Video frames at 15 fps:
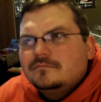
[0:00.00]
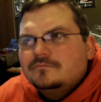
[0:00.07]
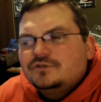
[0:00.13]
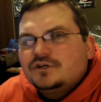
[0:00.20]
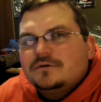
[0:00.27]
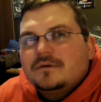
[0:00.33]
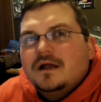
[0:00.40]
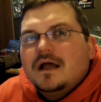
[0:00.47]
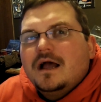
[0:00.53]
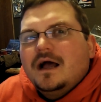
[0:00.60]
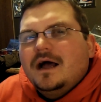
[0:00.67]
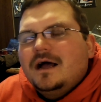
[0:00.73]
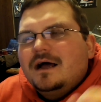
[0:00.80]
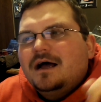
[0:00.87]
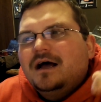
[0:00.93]
Sure,
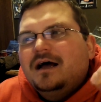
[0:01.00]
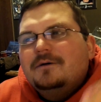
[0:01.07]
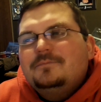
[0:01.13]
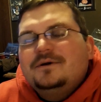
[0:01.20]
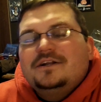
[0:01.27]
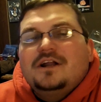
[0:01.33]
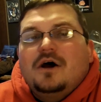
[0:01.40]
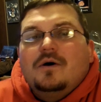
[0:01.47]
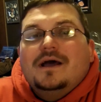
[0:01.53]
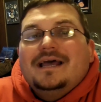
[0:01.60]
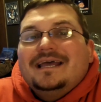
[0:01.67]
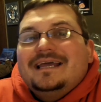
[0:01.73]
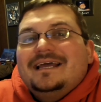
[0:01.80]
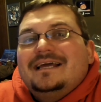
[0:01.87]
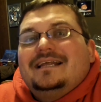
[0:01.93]
but no,
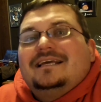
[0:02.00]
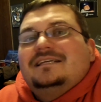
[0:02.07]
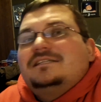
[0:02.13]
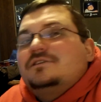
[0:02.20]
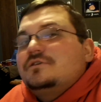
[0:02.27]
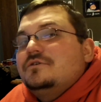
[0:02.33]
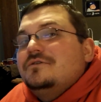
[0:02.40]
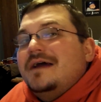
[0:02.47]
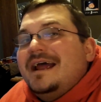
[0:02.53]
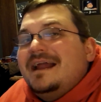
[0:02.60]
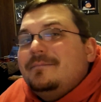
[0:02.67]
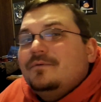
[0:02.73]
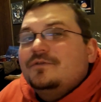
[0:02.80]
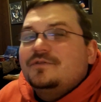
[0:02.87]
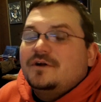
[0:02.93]
it is through
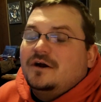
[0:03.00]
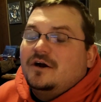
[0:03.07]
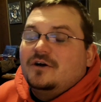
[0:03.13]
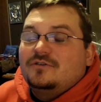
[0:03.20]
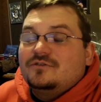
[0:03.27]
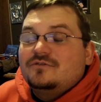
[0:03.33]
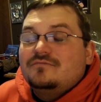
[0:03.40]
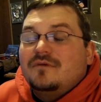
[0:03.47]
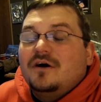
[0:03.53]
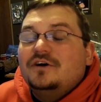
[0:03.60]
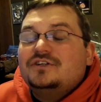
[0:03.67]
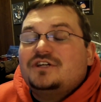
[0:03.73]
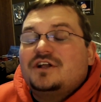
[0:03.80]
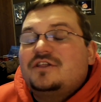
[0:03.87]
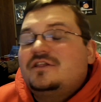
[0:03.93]
through
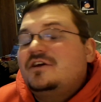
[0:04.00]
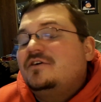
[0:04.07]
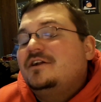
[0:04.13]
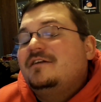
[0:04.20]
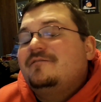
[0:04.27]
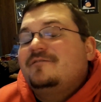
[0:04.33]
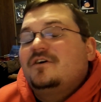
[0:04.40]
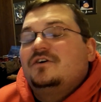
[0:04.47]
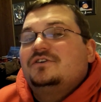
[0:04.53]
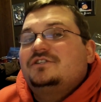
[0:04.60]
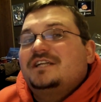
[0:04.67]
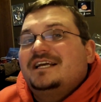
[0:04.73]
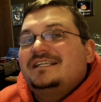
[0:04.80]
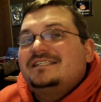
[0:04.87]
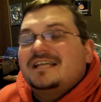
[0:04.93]
March
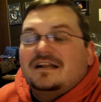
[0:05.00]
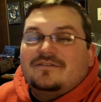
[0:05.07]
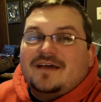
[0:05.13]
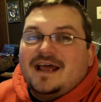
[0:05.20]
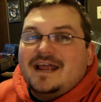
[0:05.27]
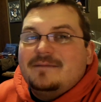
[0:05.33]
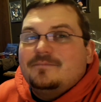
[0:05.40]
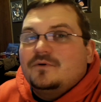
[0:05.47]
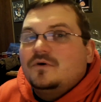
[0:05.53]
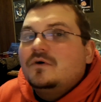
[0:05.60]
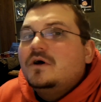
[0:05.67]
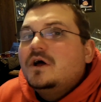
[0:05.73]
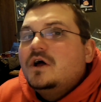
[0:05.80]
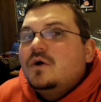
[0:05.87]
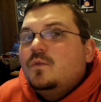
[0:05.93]
31st instead of April,
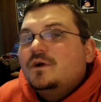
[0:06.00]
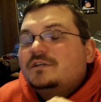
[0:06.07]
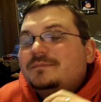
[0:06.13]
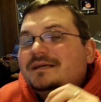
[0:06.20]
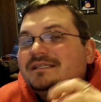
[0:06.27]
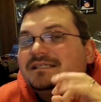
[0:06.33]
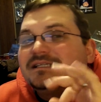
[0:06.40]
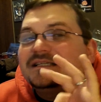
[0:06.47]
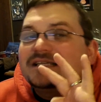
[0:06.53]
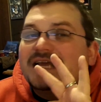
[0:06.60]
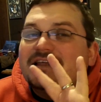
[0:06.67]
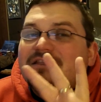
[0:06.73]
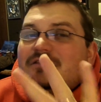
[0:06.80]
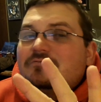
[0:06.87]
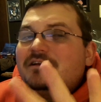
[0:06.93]
which means this is
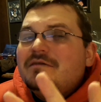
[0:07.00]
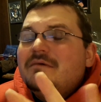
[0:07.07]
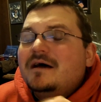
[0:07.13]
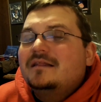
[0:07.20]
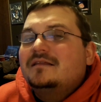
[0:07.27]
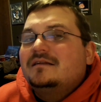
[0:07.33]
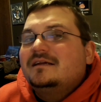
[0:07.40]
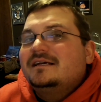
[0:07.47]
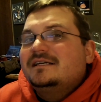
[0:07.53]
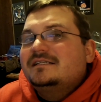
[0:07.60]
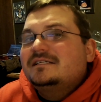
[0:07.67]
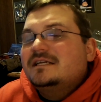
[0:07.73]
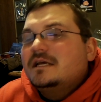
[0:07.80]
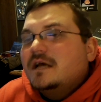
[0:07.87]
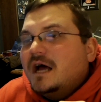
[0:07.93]
a 3-month
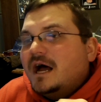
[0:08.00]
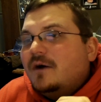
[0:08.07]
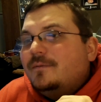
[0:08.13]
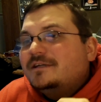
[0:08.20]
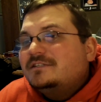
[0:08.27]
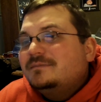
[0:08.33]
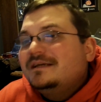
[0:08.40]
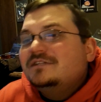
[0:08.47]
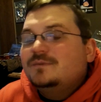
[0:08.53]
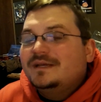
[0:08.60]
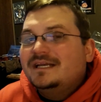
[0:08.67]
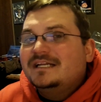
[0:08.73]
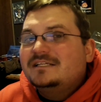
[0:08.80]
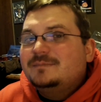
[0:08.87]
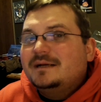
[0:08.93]
list, which means we
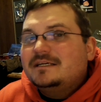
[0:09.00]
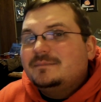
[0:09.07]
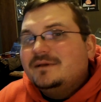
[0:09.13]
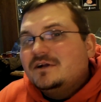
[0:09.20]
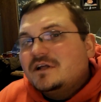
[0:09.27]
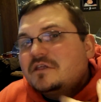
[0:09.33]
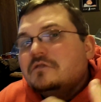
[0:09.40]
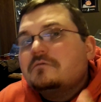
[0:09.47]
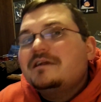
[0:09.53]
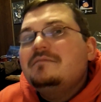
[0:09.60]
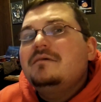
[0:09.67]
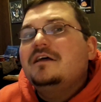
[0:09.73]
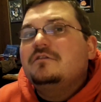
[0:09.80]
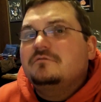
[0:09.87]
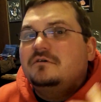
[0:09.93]
can expect to be on a
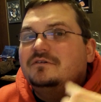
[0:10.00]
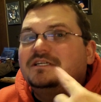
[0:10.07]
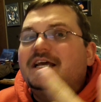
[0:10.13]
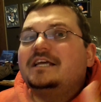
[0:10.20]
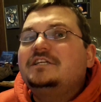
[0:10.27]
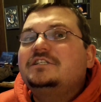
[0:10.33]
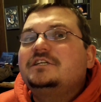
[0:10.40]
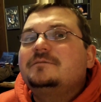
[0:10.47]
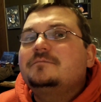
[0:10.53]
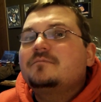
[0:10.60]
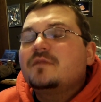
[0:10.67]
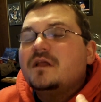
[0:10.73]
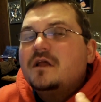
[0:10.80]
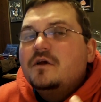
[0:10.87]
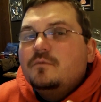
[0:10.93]
3-month rotation,
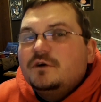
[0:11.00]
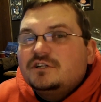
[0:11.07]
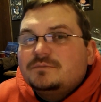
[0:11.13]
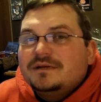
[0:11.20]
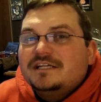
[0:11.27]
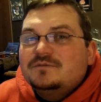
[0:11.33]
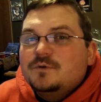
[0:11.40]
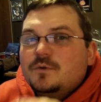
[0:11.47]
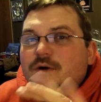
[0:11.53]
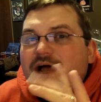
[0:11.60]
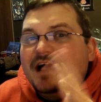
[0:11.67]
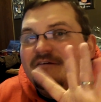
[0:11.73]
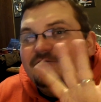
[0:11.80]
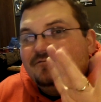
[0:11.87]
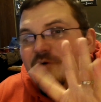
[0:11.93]
which means we will
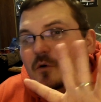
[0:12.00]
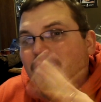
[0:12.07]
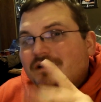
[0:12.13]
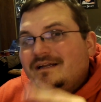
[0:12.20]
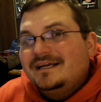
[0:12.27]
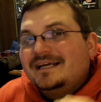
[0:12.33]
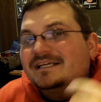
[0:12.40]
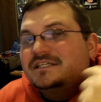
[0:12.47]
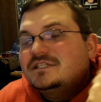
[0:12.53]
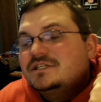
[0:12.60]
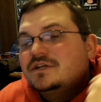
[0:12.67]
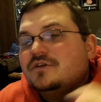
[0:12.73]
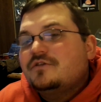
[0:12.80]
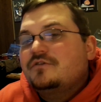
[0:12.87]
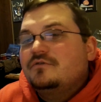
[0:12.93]
have 4
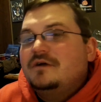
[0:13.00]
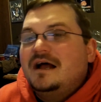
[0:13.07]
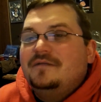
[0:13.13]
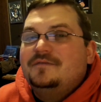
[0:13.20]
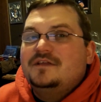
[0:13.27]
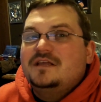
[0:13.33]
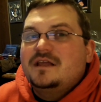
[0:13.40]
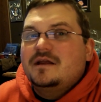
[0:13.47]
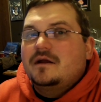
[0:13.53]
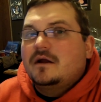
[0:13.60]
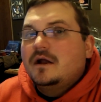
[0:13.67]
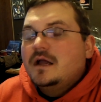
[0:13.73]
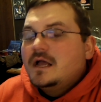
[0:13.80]
lists throughout the year.